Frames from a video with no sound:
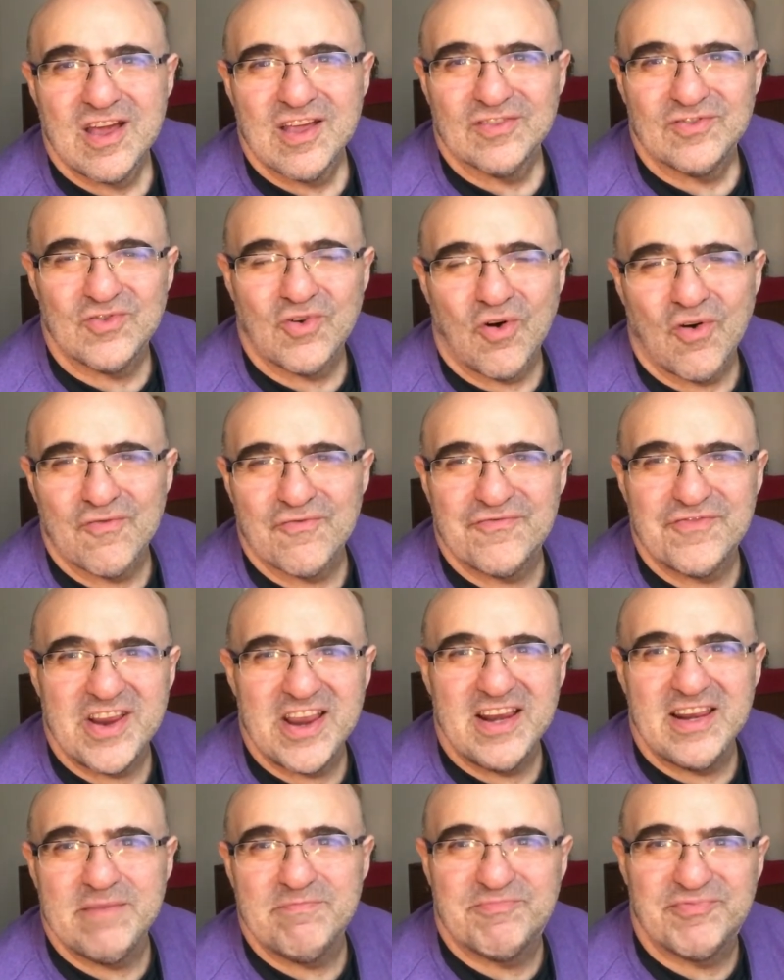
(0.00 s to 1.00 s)
Not
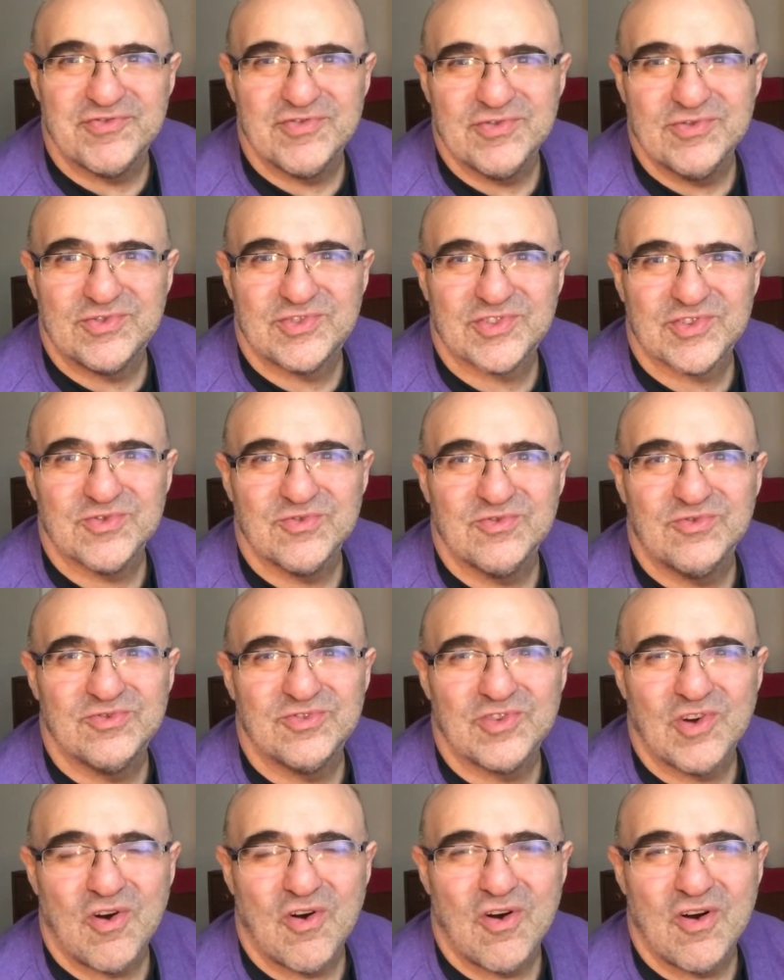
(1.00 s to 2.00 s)
really brutal,
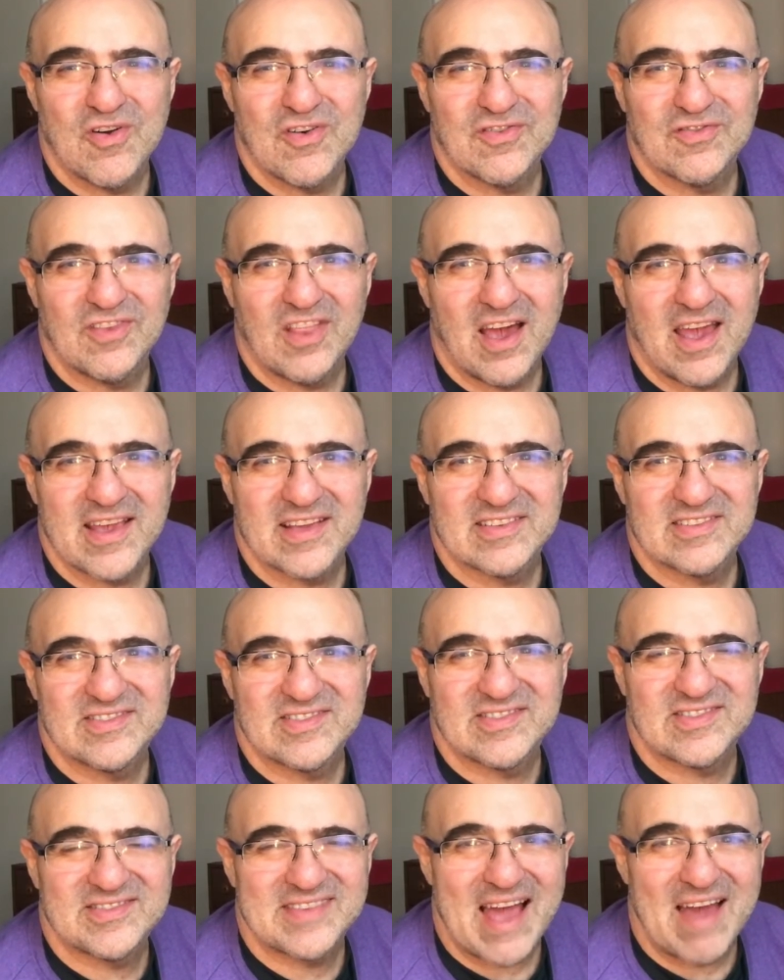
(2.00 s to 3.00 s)
not like
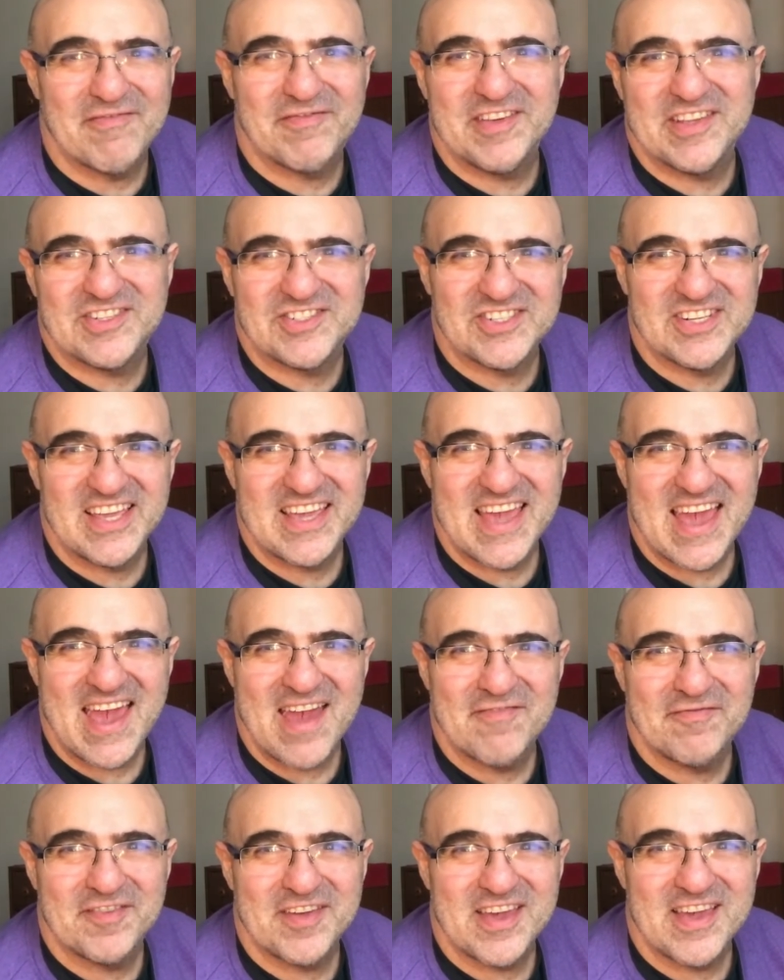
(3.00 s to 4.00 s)
savagely
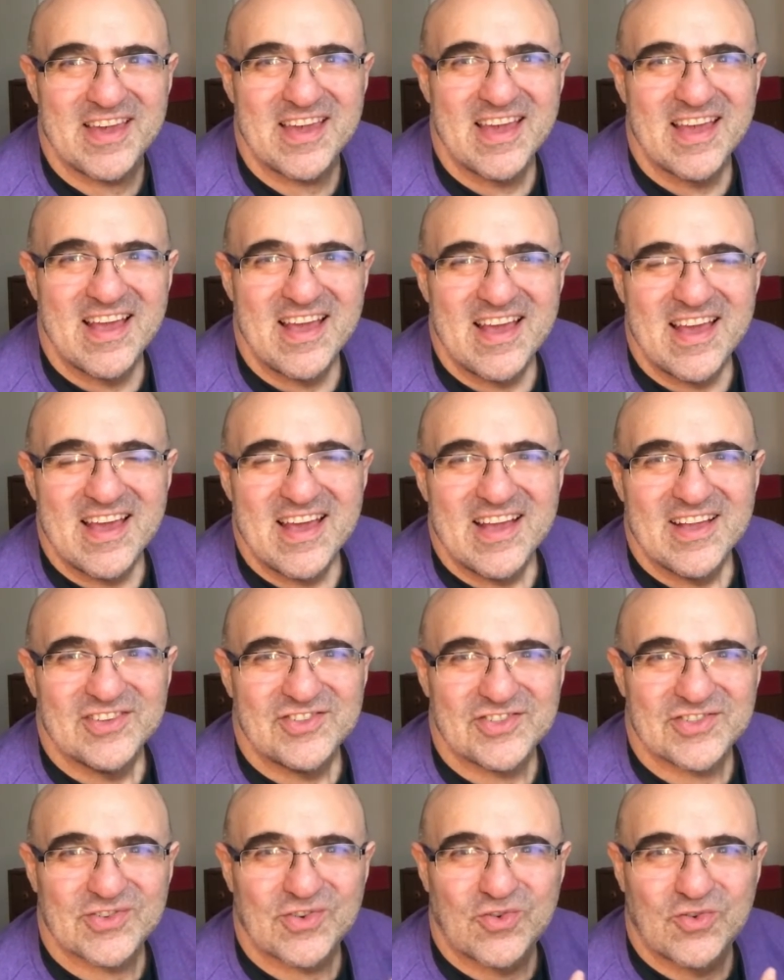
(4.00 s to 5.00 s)
heavy,
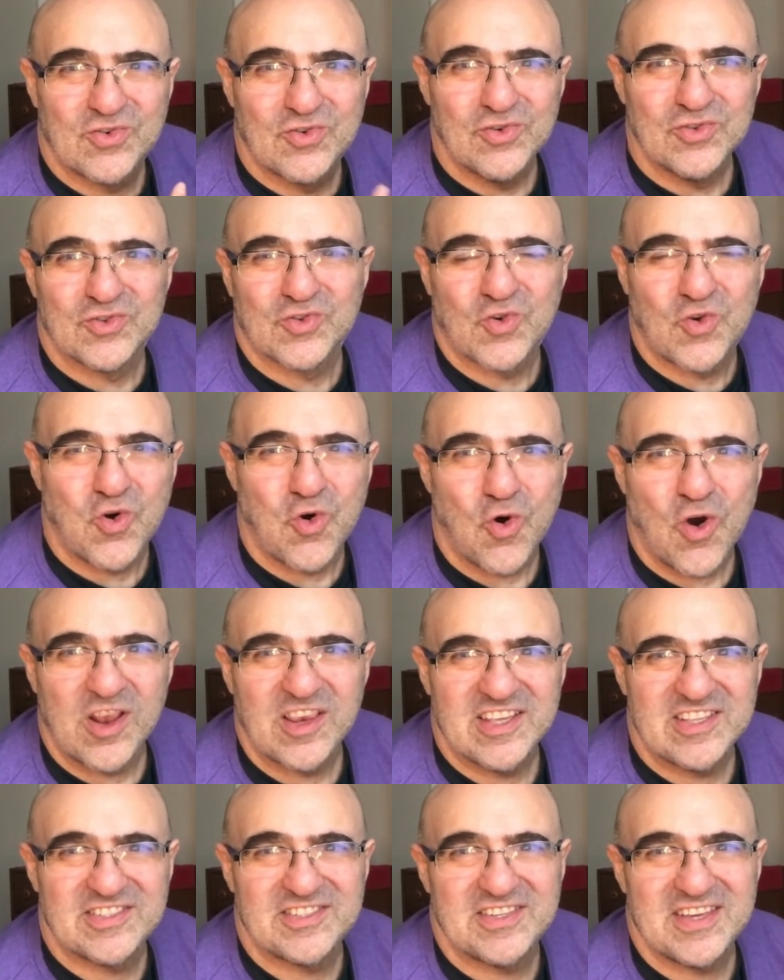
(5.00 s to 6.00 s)
just good
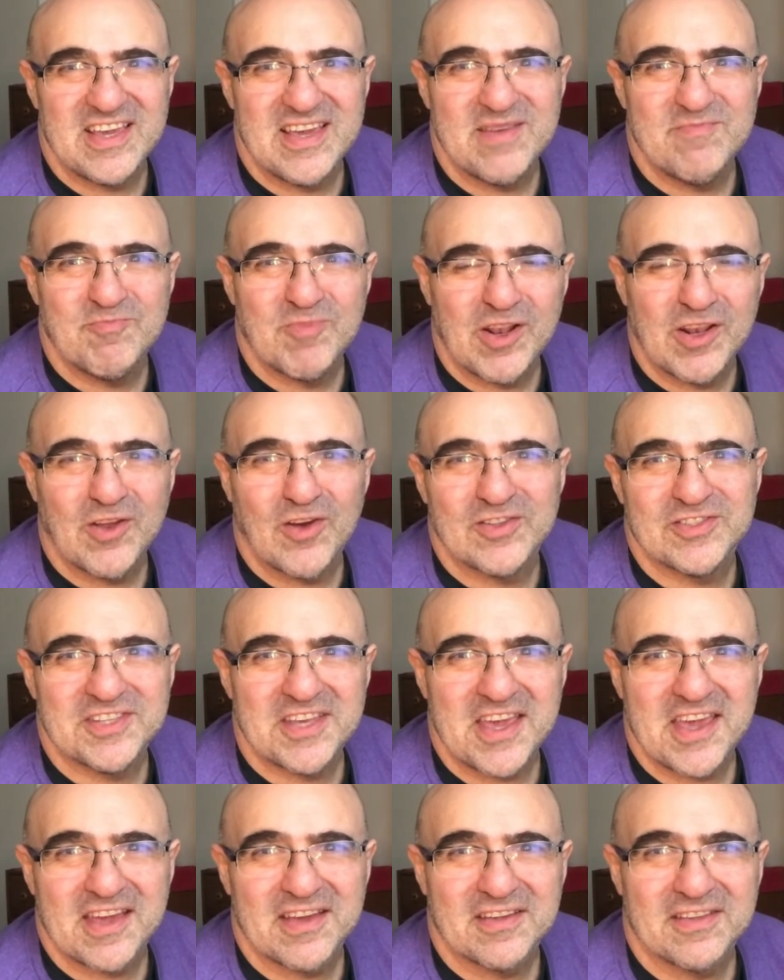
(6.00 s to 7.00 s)
quality
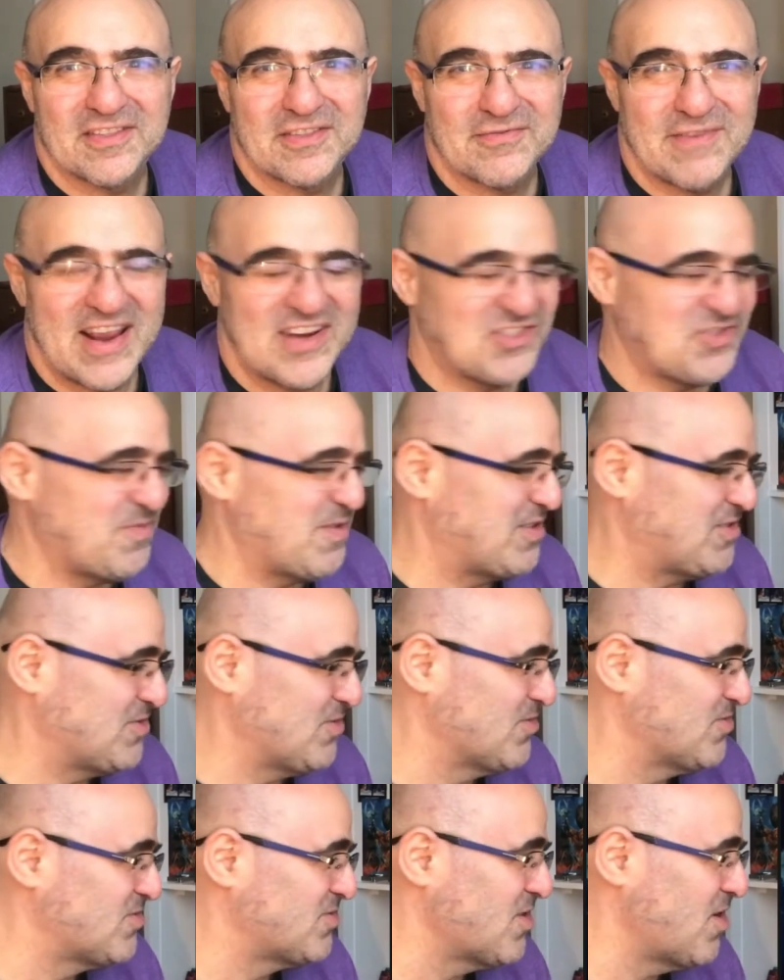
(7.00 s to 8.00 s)
melodic thrash
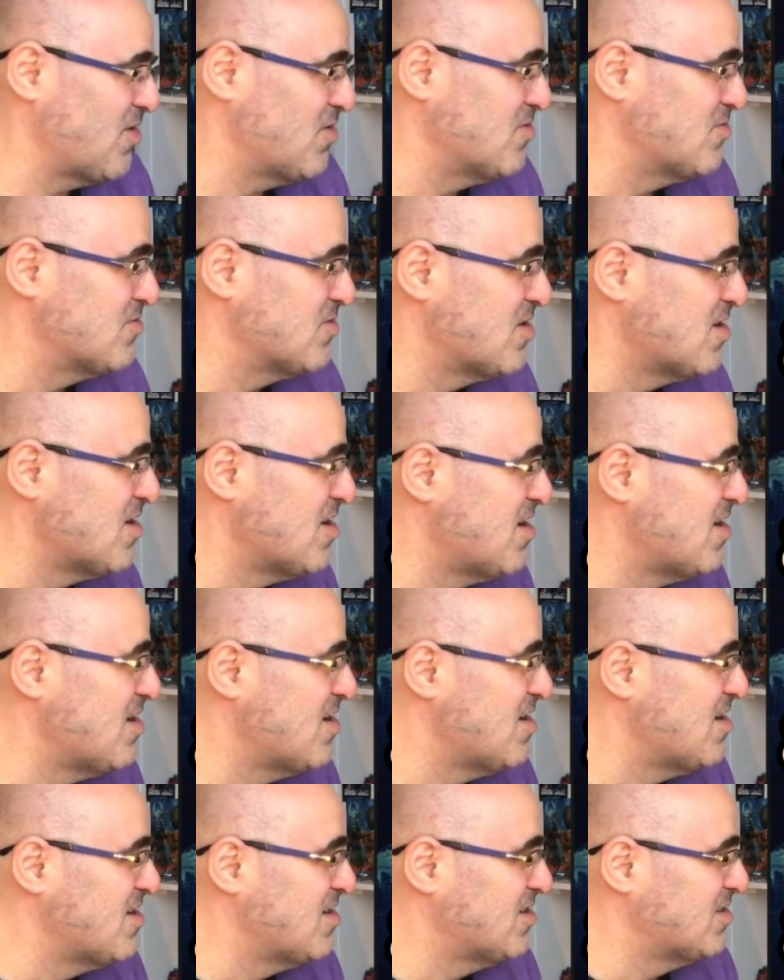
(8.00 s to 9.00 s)
metal. So
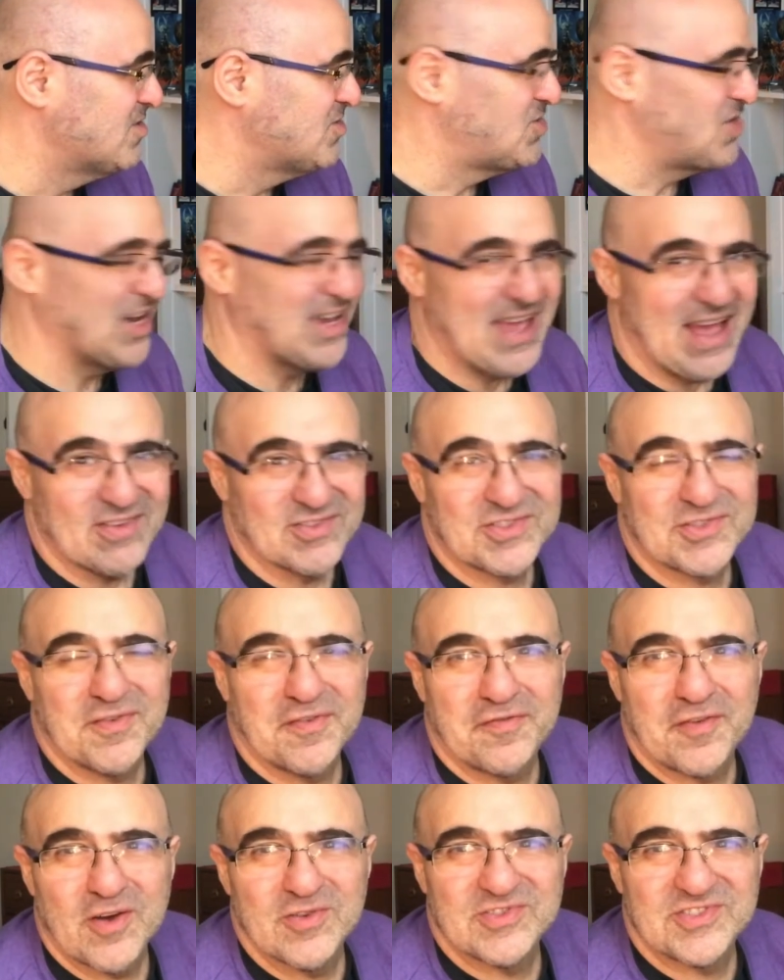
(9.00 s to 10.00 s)
check out
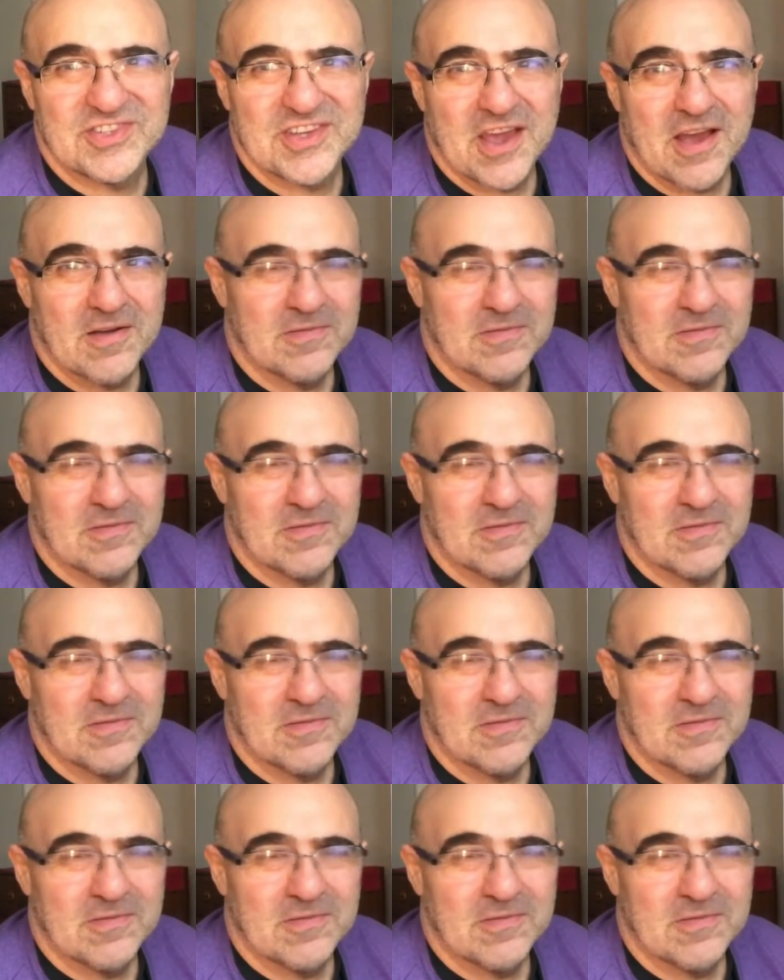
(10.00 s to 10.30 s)
Suffocia.